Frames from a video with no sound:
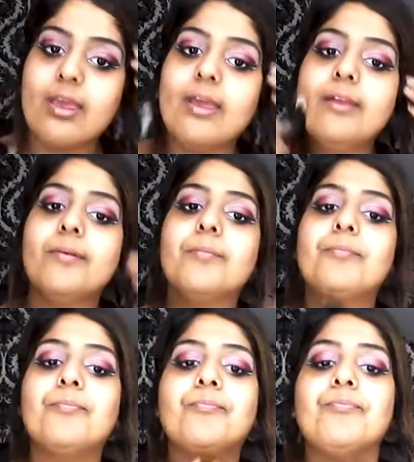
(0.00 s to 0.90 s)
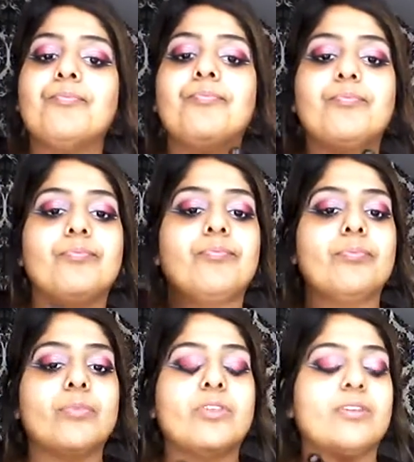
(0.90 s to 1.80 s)
Okay,
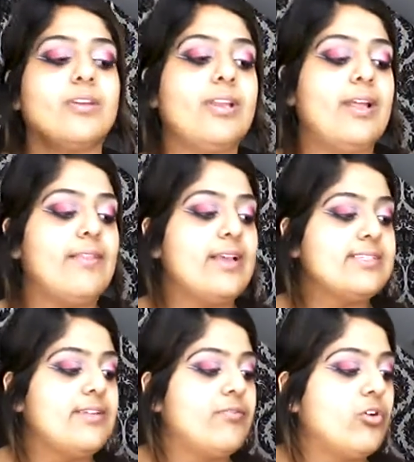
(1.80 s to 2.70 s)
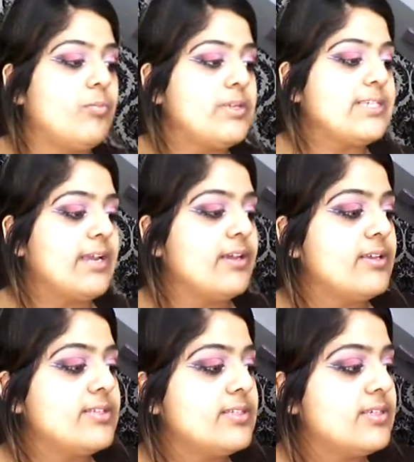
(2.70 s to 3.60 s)
just gonna let that sit for a couple of
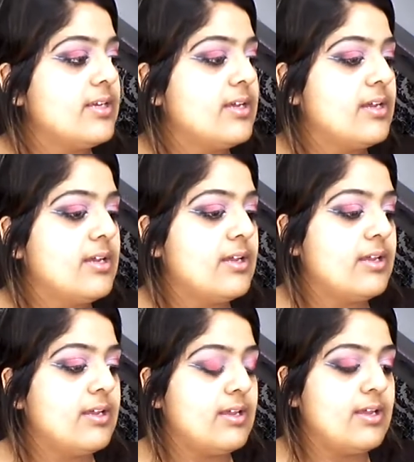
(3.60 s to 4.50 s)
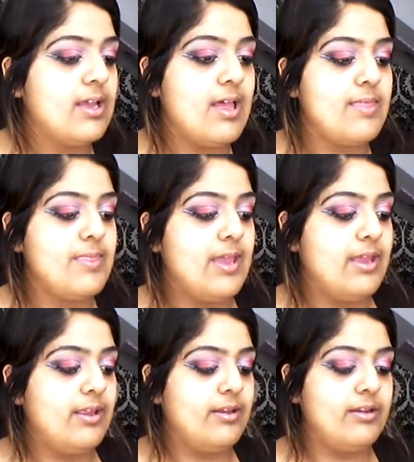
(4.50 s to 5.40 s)
seconds. And
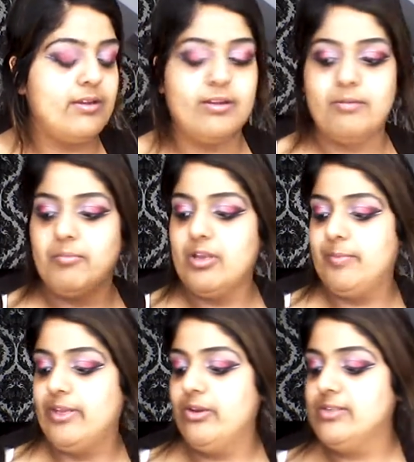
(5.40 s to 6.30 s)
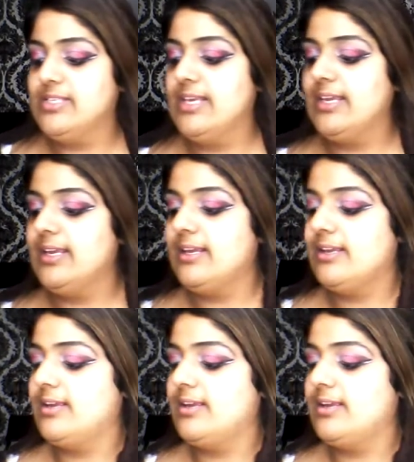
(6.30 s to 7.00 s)
then I'm gonna be using